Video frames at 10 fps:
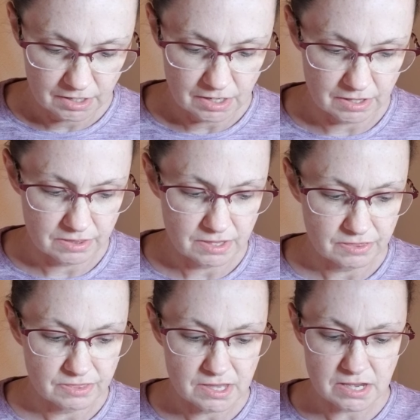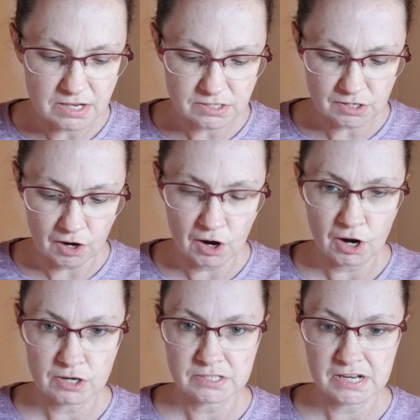And then these
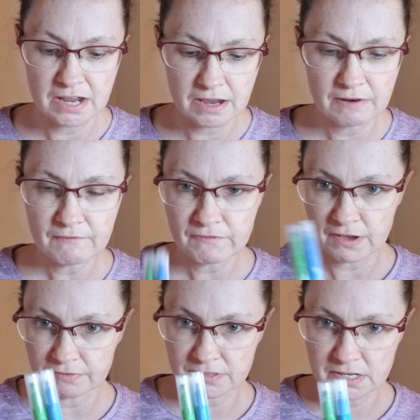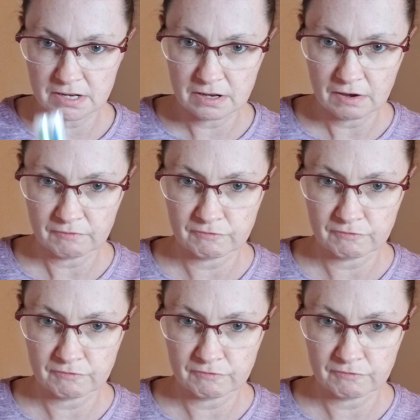are $10.50